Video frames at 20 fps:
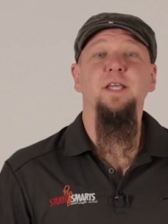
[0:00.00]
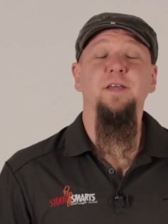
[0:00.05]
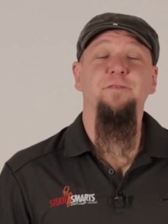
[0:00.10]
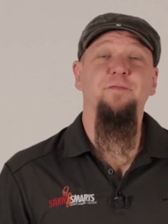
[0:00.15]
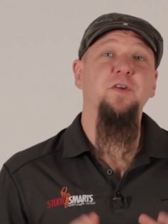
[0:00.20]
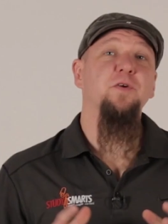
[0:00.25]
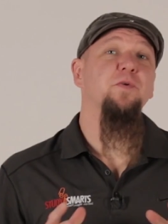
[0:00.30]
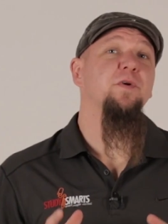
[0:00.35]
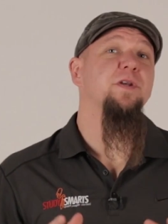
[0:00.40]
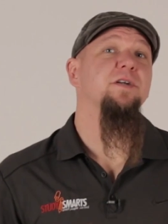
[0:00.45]

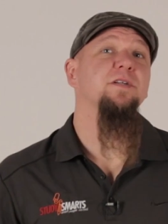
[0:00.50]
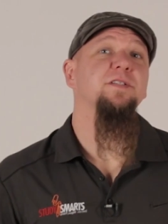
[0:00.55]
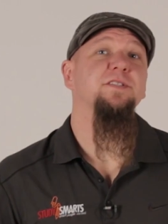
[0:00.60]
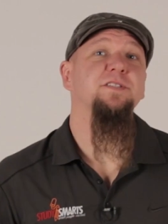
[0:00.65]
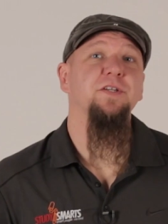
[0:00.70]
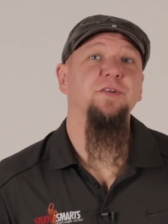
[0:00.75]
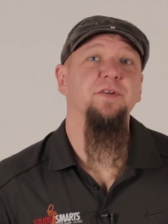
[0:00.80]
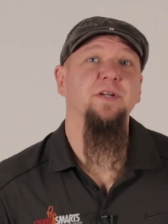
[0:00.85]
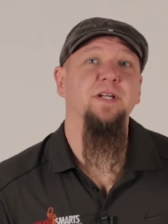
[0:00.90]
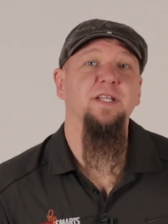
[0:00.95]
If you and your
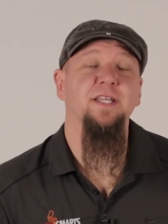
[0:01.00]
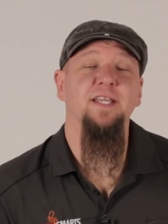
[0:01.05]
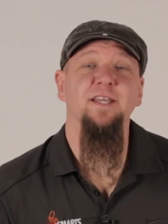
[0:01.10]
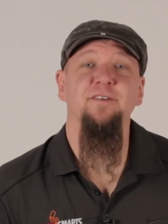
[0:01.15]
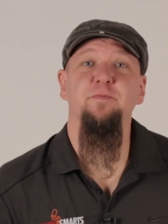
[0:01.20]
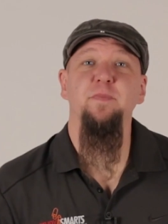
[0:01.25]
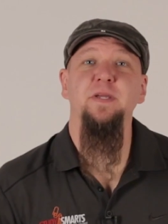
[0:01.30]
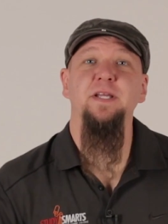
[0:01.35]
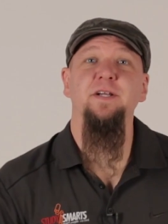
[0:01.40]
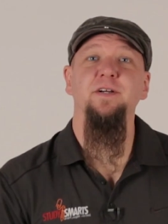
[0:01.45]
student
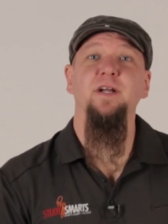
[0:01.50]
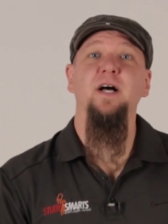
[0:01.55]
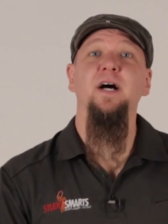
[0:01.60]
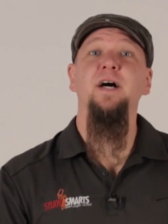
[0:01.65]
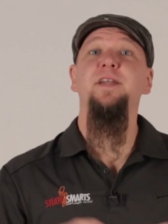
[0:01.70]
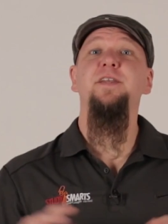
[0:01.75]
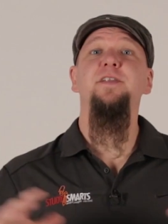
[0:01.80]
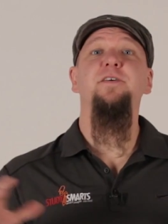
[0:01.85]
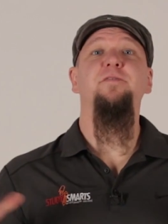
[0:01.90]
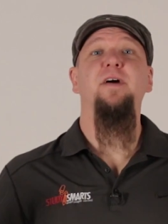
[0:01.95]
give me your
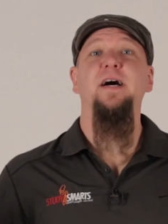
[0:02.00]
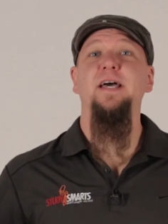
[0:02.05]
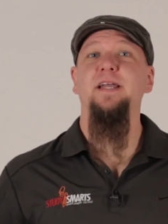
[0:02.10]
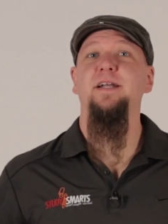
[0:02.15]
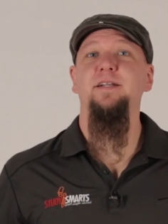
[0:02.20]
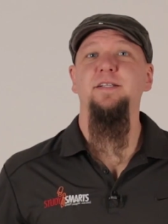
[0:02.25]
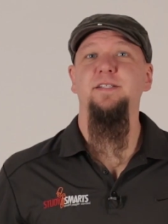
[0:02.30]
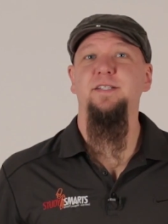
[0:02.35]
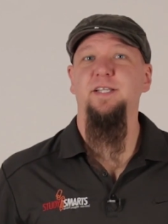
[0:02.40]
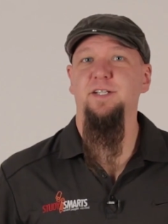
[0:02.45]

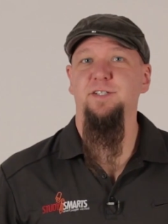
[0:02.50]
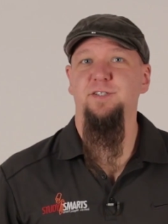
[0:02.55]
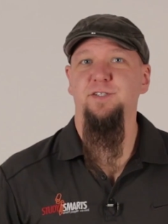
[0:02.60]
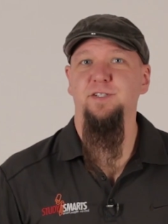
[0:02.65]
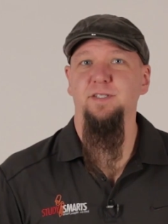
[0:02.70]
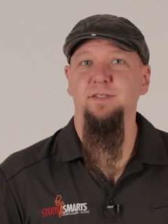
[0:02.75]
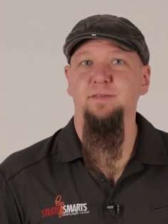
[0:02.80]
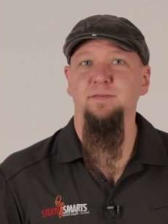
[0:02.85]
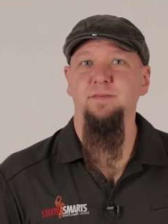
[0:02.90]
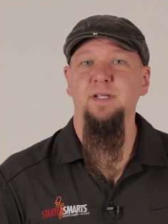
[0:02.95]
undivided
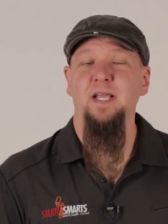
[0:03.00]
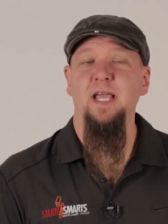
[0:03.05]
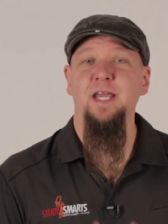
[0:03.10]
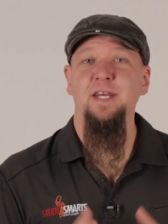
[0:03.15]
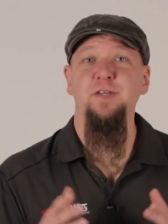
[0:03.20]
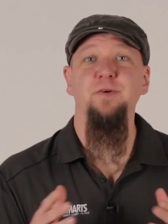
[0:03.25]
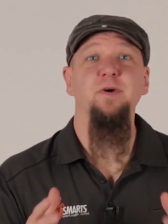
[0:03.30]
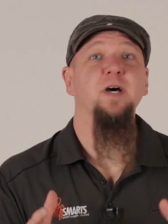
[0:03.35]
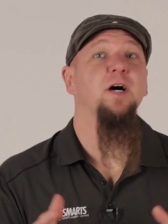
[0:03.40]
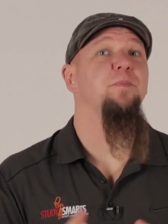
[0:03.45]
attention
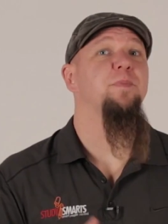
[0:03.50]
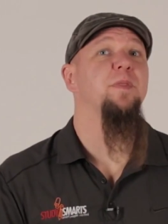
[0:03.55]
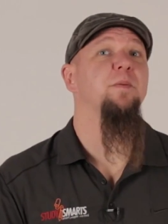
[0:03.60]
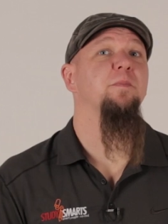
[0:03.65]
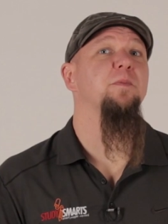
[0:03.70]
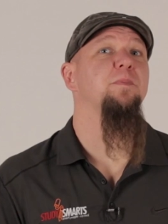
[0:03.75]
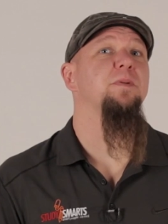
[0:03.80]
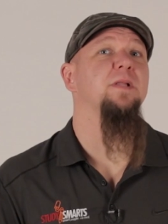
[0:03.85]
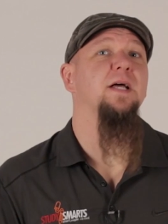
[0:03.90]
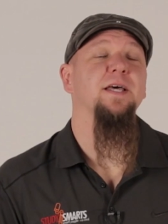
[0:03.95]
and you help
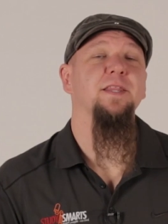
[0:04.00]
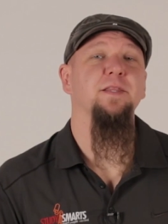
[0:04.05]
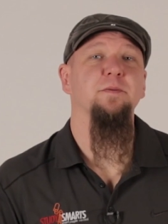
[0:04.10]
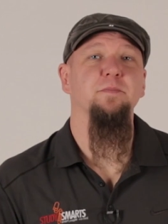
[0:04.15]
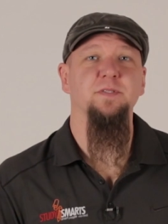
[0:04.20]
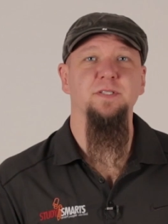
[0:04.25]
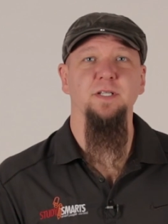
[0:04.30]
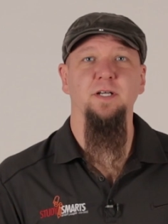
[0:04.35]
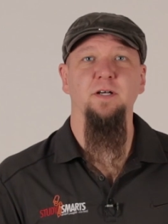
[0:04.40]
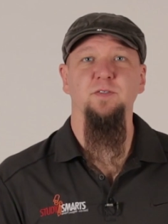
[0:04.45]
them apply
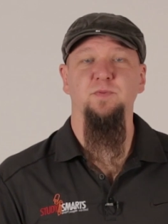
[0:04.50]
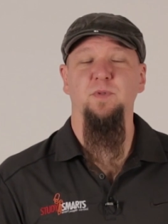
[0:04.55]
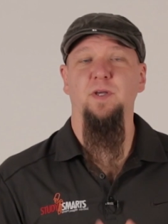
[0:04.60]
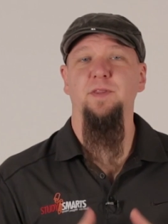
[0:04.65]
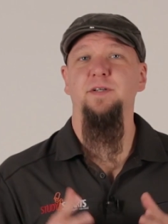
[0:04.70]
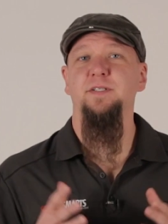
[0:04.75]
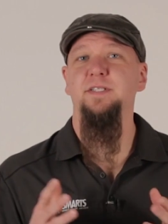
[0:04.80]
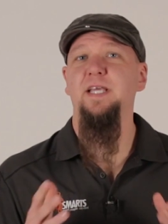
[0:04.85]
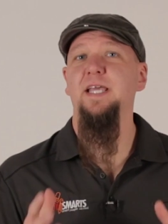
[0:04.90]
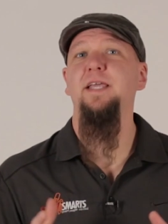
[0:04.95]
themselves
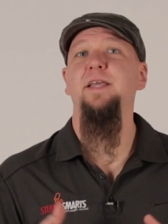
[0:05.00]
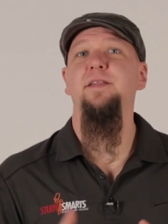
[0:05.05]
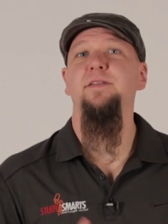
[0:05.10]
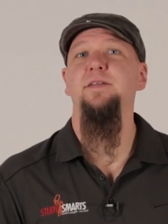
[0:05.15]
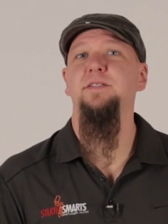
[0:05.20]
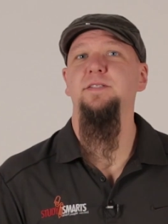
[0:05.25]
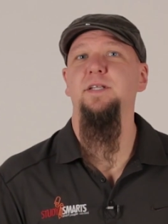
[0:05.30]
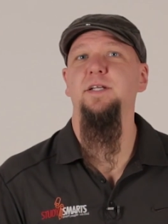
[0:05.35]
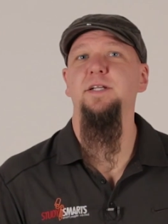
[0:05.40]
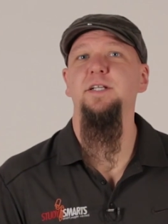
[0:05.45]
while they're taking
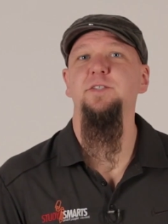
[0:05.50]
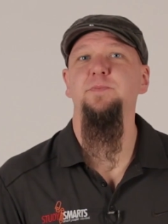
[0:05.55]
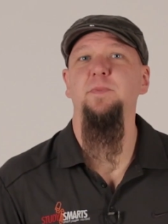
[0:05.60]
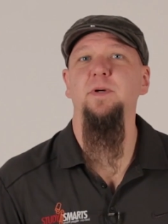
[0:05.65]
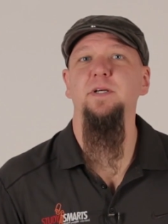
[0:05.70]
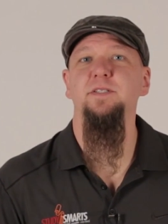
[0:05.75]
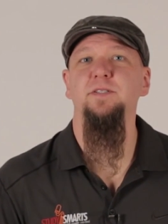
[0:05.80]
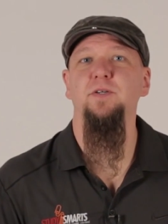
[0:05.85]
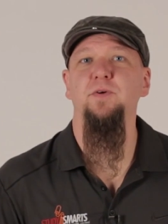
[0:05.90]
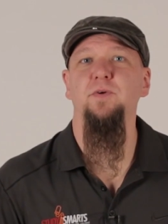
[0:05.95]
the Study
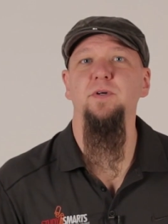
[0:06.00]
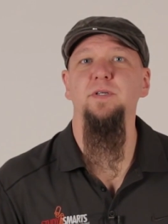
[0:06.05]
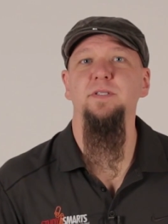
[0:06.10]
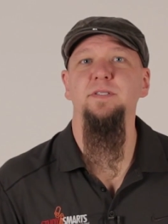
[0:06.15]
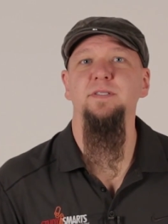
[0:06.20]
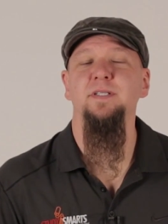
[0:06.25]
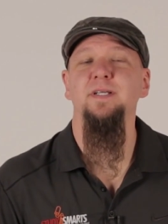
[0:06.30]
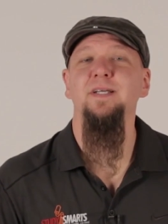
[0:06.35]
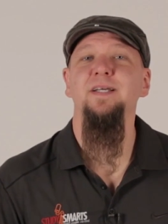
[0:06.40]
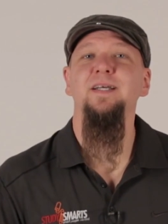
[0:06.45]
Smarts
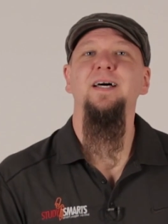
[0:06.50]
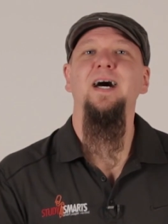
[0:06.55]
course,